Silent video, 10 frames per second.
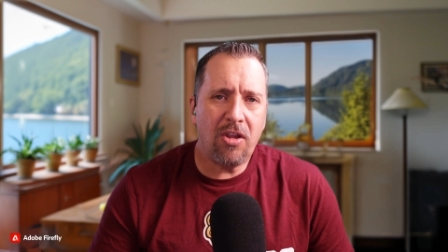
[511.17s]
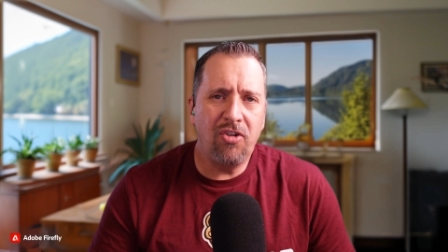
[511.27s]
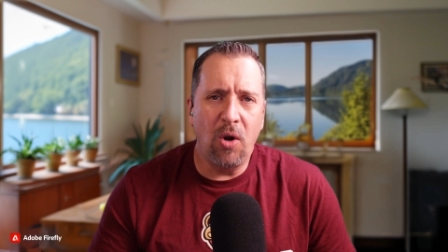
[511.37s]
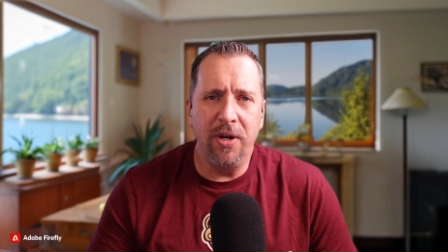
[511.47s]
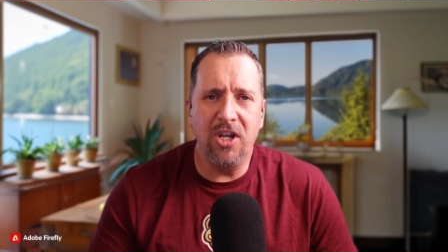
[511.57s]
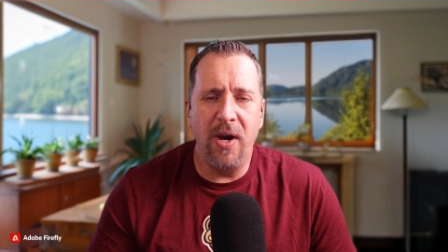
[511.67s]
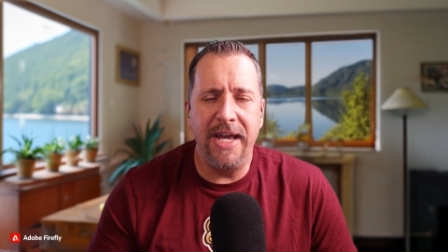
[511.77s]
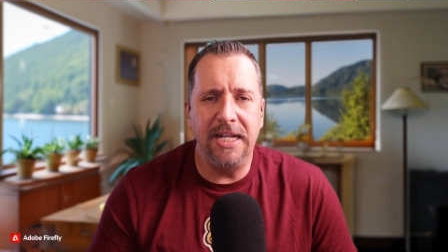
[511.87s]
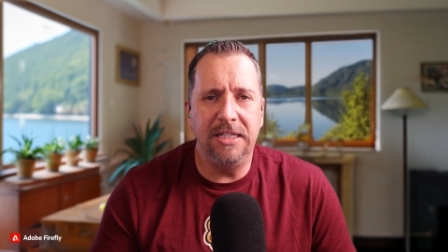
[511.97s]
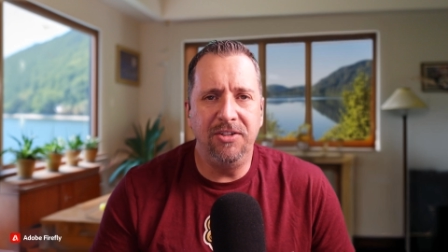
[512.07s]
So I want to go
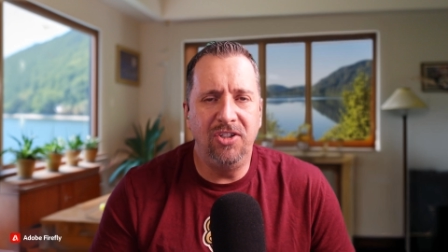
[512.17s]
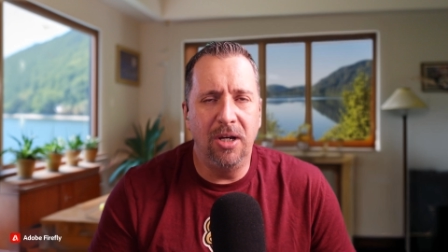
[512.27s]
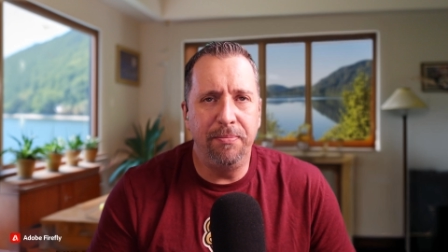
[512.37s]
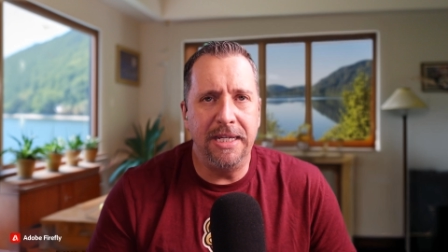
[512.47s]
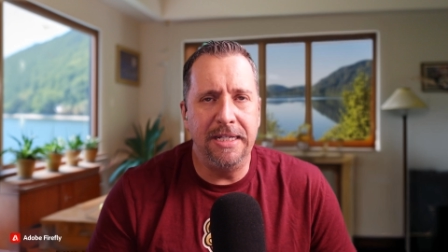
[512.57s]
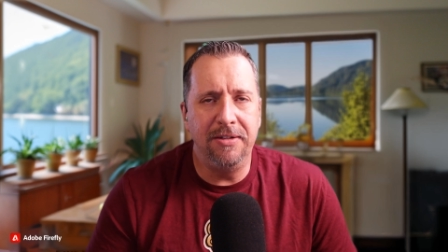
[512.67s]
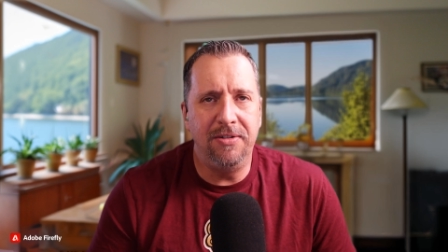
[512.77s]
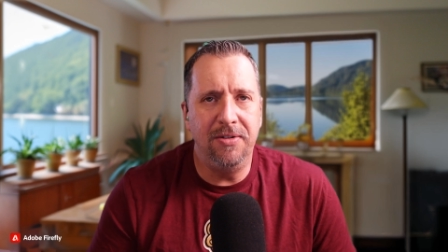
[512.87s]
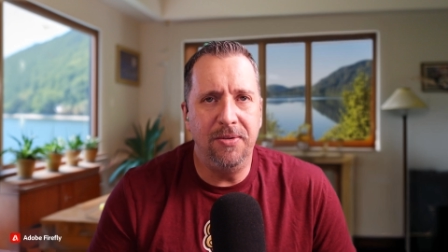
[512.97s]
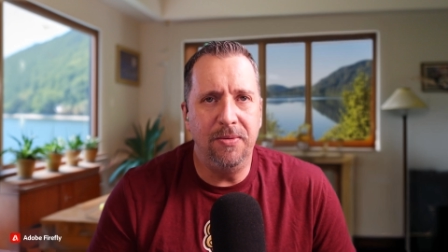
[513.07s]
ahead and jump
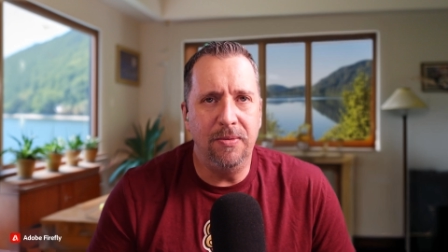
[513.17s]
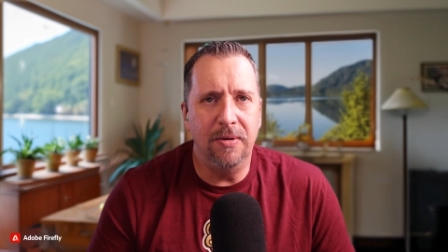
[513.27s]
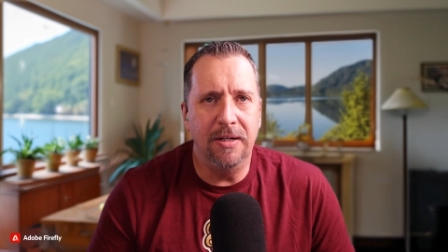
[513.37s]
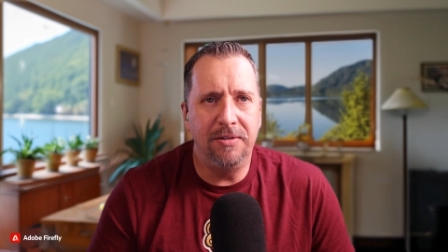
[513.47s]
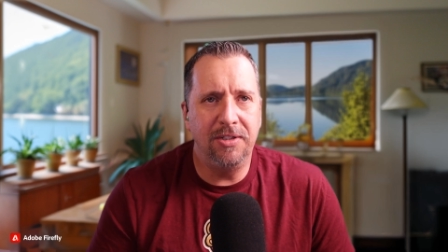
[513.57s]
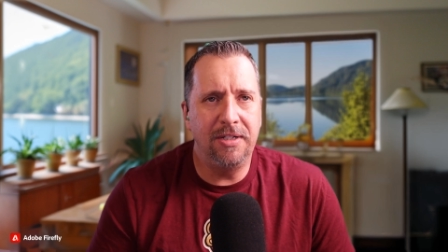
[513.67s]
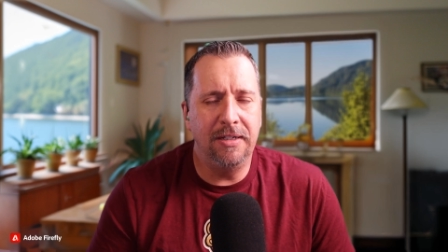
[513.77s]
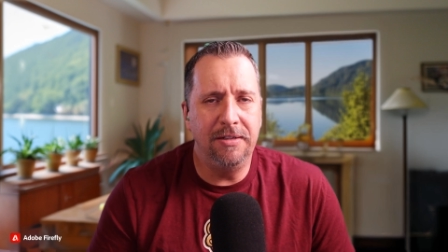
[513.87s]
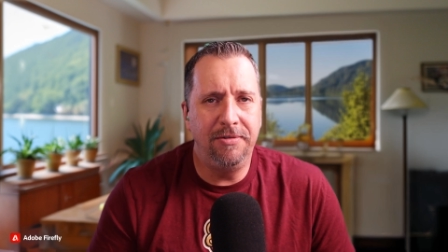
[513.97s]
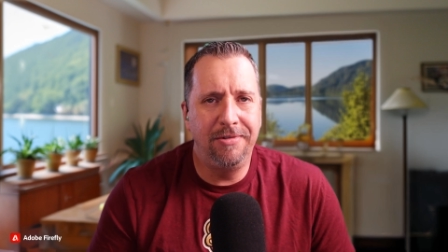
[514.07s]
into uh, just
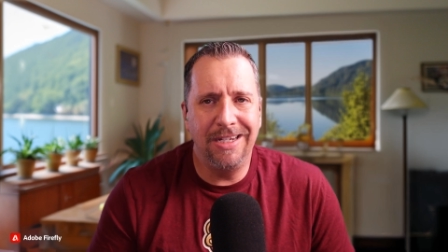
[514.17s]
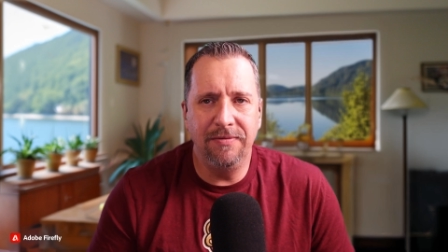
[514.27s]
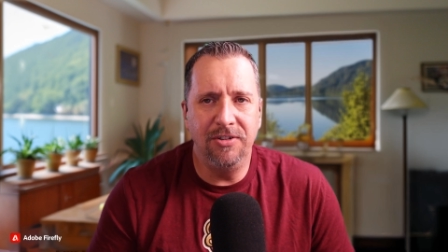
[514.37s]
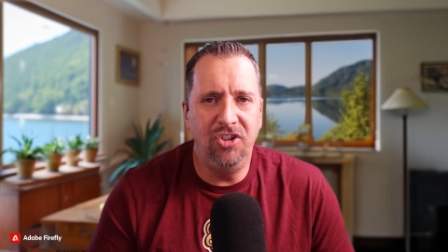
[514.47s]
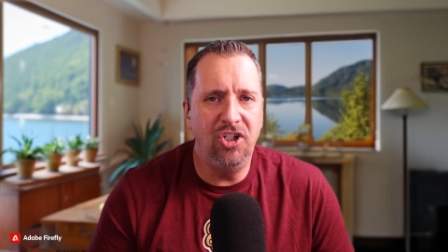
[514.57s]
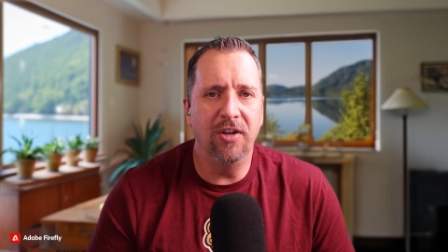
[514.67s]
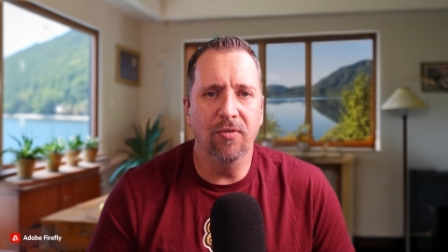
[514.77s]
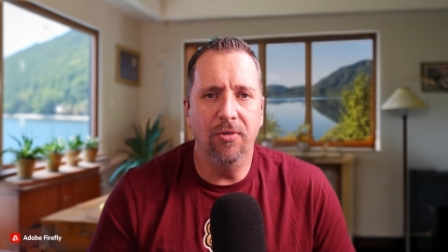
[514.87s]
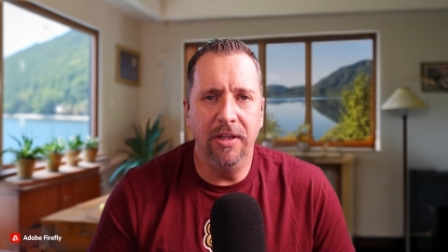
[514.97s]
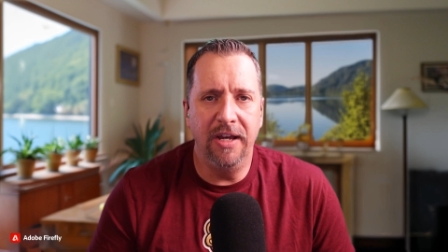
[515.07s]
a kind of a
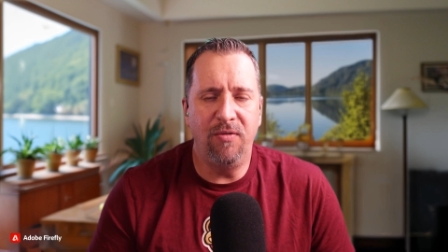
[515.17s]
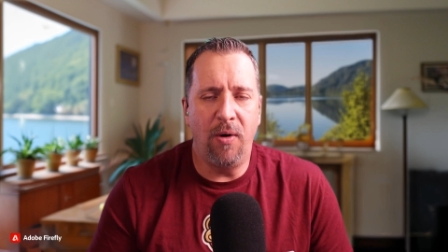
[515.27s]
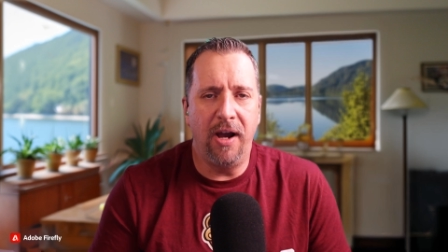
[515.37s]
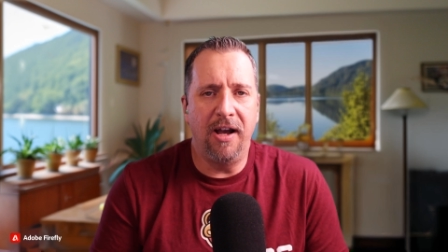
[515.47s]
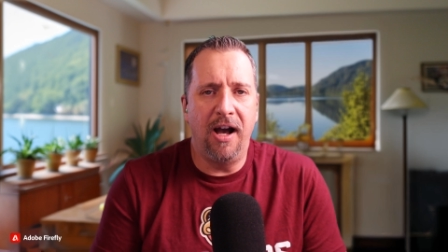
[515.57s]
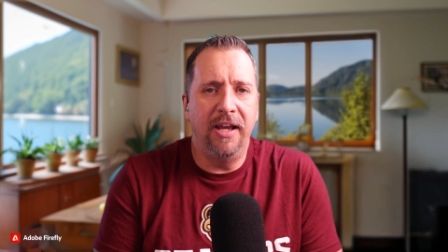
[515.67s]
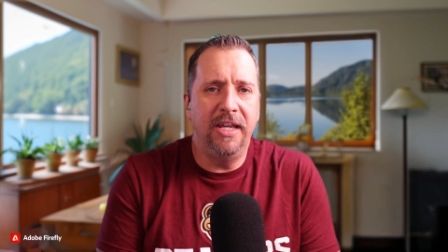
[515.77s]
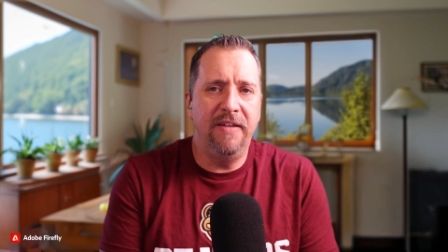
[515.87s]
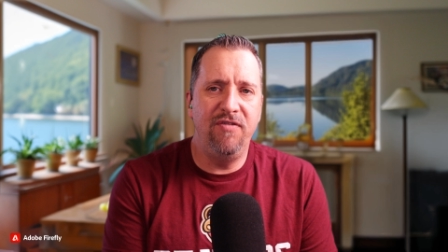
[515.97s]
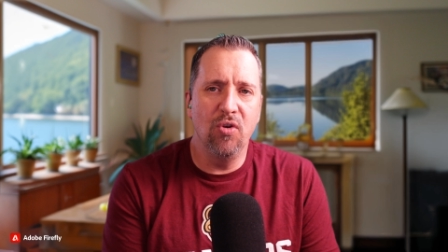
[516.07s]
general FYI.
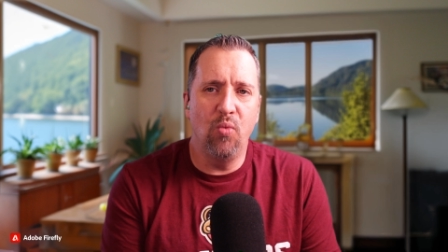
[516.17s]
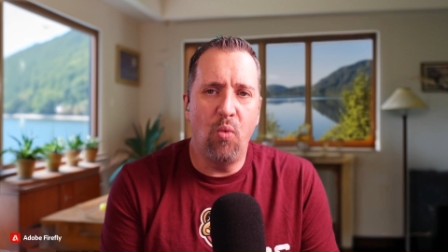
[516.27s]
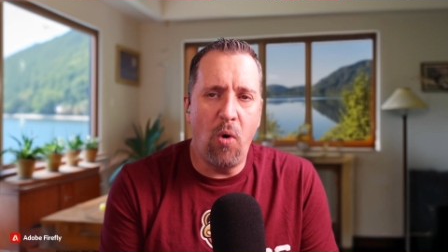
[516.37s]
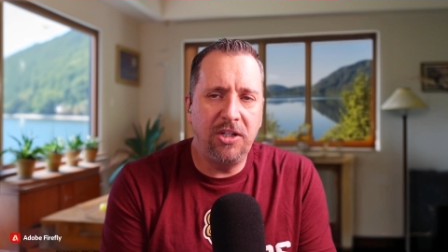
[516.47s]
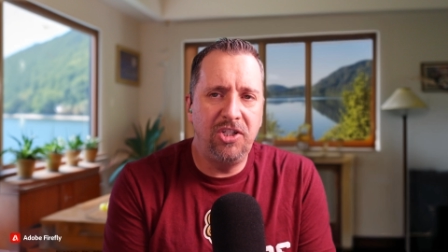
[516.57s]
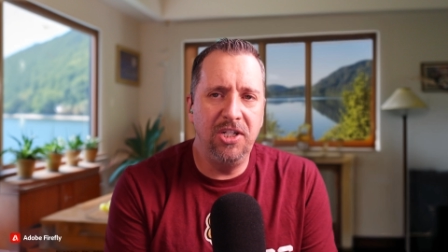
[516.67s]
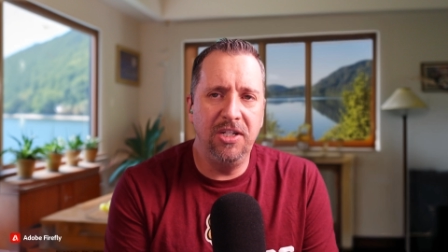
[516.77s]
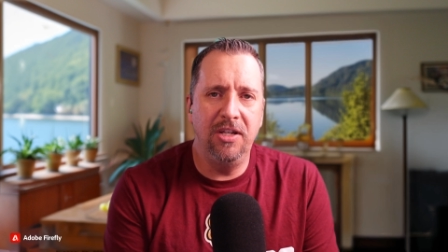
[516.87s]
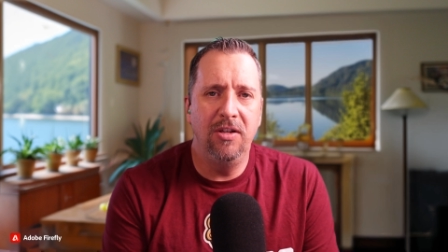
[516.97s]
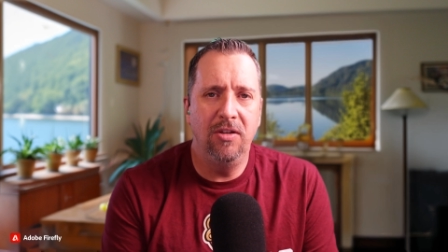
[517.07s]
If you're
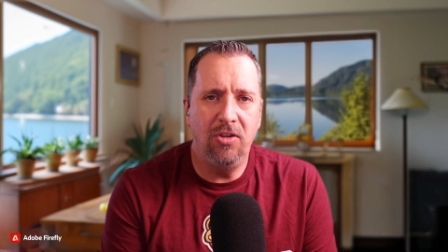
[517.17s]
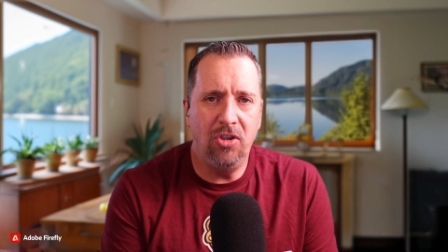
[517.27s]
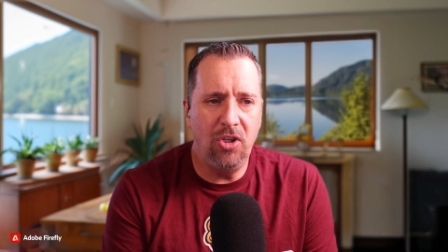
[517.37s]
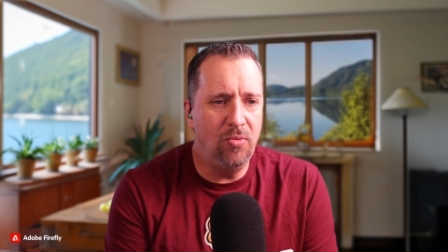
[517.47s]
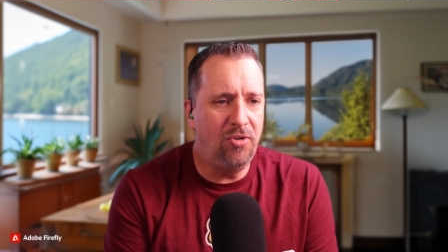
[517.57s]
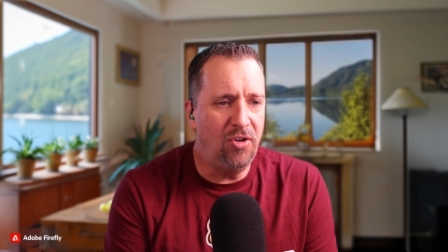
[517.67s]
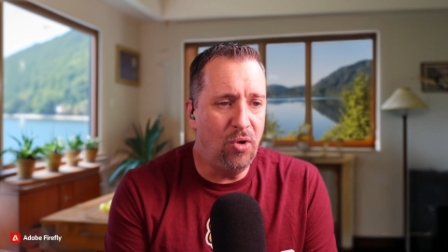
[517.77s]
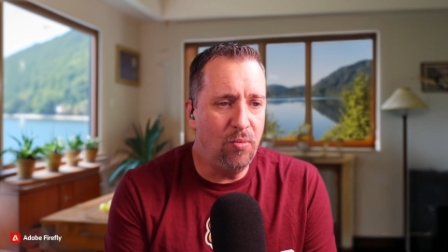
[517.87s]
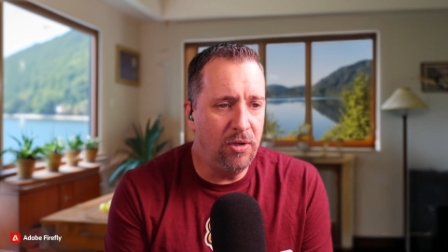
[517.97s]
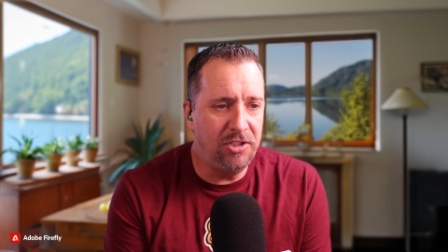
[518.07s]
watching
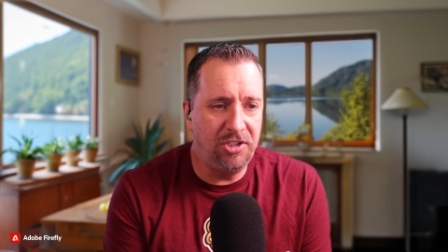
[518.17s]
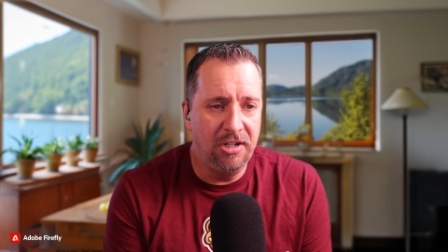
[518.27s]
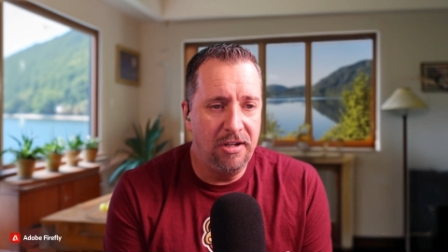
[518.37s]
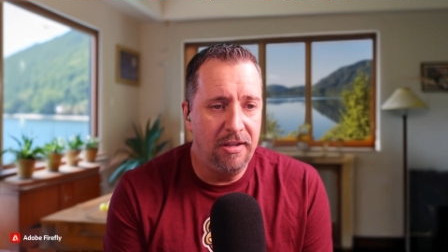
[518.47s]
YouTube, which